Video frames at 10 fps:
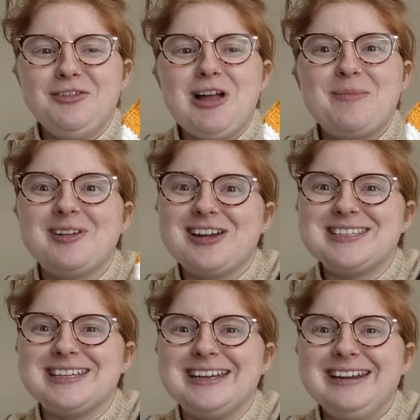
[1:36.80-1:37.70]
flap and
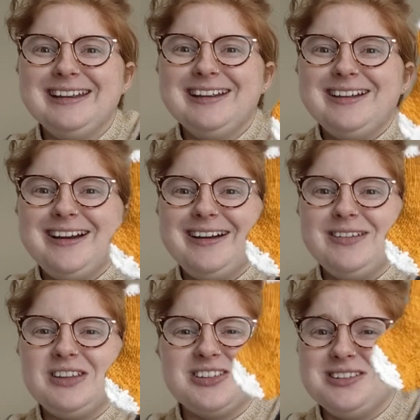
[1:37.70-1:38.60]
gusset,
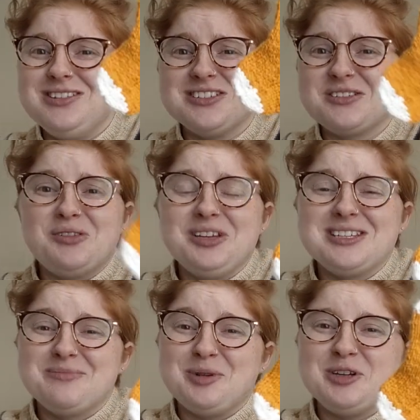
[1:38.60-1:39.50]
and then just a really
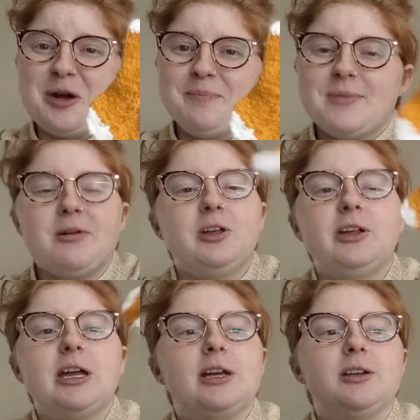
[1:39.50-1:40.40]
simple toe. I really
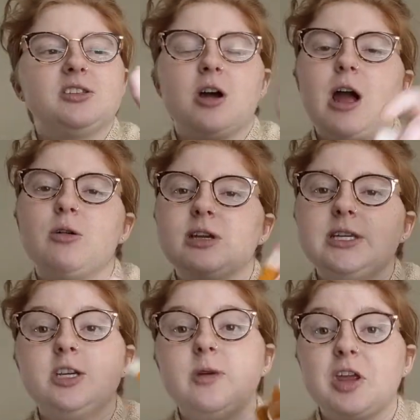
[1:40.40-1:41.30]
like it. So I will
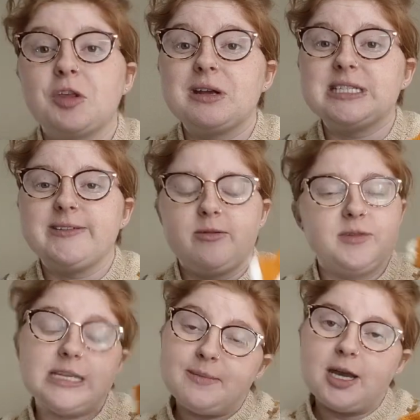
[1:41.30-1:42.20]
continue making the rest of them
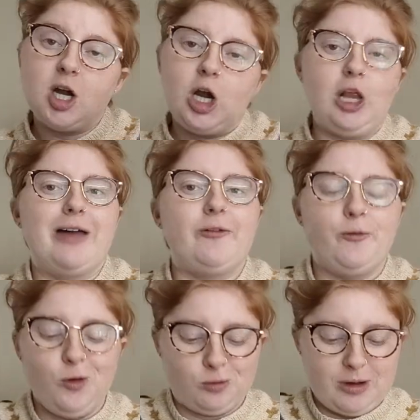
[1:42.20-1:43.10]
in this manner. I'll have a
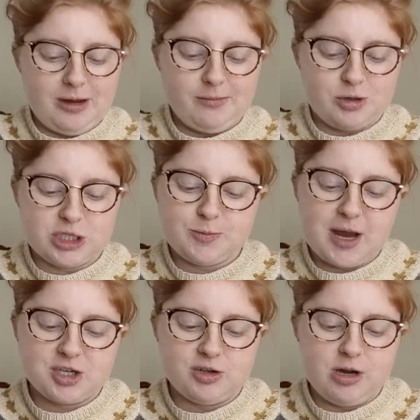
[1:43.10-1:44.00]
full rainbow
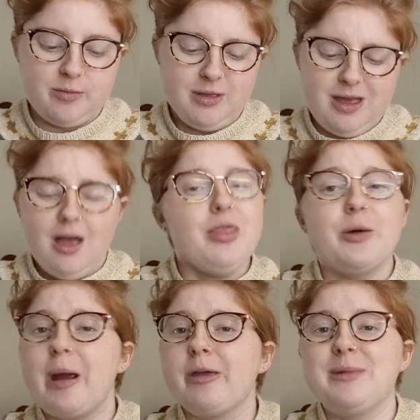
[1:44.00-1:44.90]
spectrum.
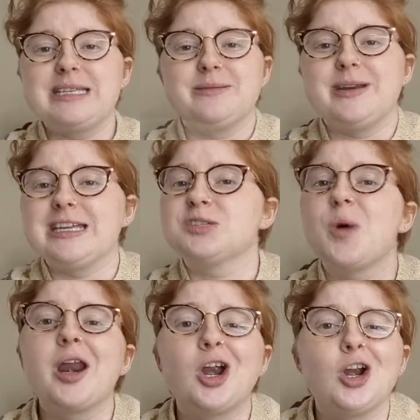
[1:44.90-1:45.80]
I'll probably make some mini
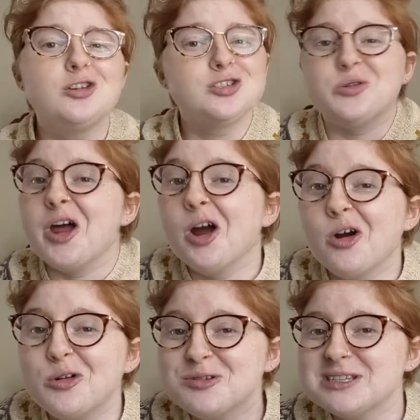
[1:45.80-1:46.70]
sweaters. Who
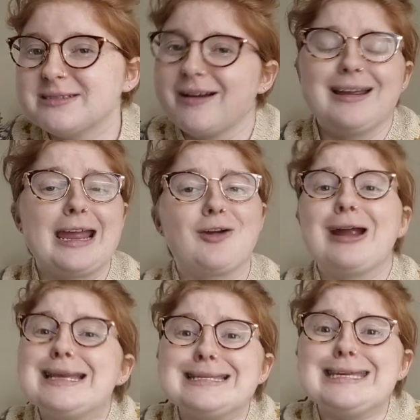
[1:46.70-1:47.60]
knows? I'm gonna get
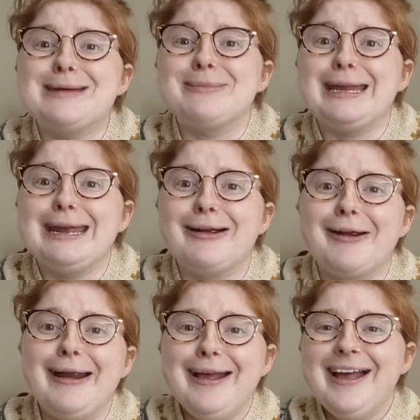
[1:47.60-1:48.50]
crazy up in
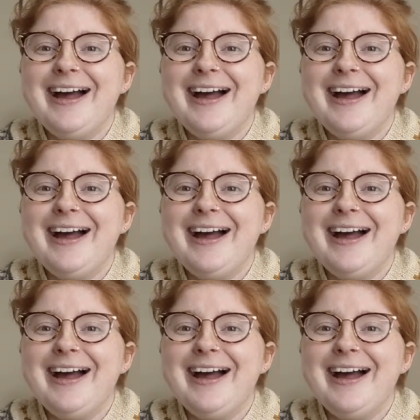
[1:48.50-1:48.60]
here.